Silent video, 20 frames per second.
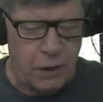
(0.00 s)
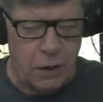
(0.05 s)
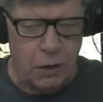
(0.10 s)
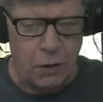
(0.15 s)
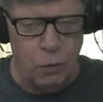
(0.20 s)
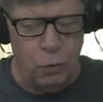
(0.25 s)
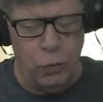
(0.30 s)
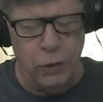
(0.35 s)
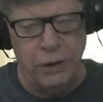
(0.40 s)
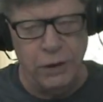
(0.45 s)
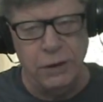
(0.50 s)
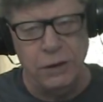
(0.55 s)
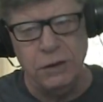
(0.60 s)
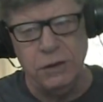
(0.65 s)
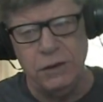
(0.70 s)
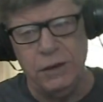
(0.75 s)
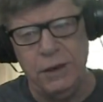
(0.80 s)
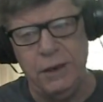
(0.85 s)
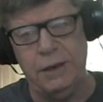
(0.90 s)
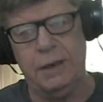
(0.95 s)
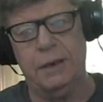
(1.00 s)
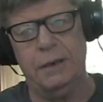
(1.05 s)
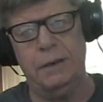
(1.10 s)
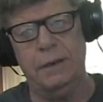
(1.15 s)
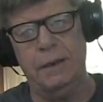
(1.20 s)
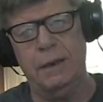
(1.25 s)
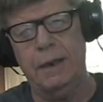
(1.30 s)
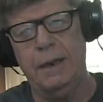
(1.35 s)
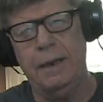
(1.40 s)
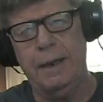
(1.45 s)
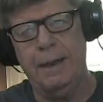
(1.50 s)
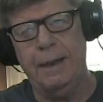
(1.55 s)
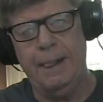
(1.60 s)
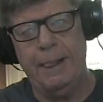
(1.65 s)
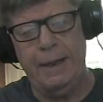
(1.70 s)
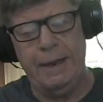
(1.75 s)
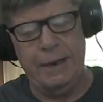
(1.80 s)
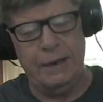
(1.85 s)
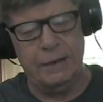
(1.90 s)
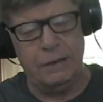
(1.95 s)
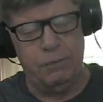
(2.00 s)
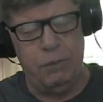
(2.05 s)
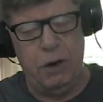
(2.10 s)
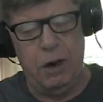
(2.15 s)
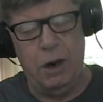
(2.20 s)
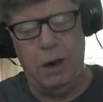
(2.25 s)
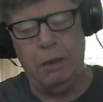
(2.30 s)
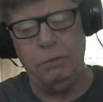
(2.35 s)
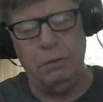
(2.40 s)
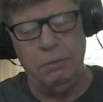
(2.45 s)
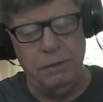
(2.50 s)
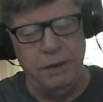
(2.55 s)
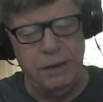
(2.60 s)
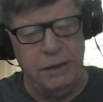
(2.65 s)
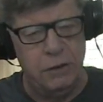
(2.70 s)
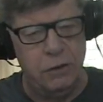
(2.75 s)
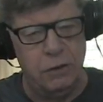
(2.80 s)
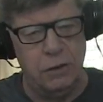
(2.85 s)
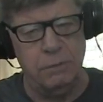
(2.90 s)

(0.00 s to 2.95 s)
Windows 10 is probably going